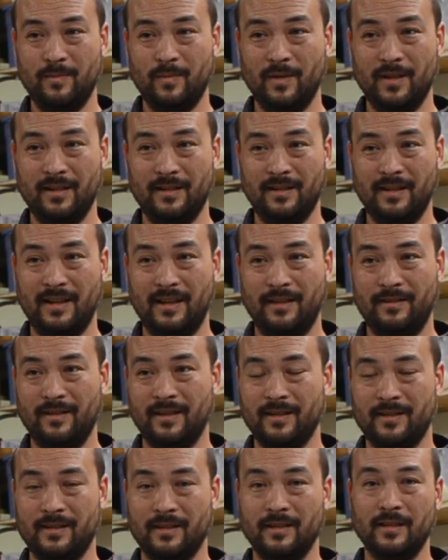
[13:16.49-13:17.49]
but I think
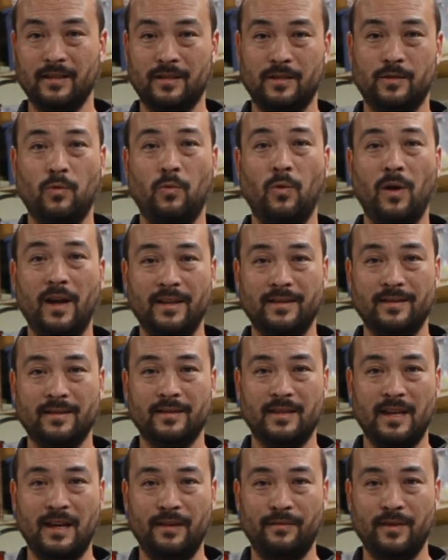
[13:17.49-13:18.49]
it's at least twice
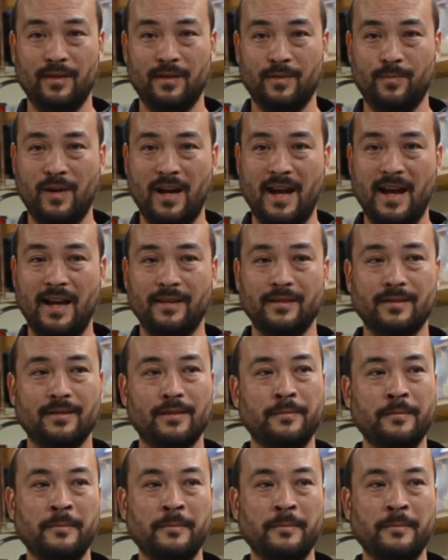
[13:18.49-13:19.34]
as heavy as brass,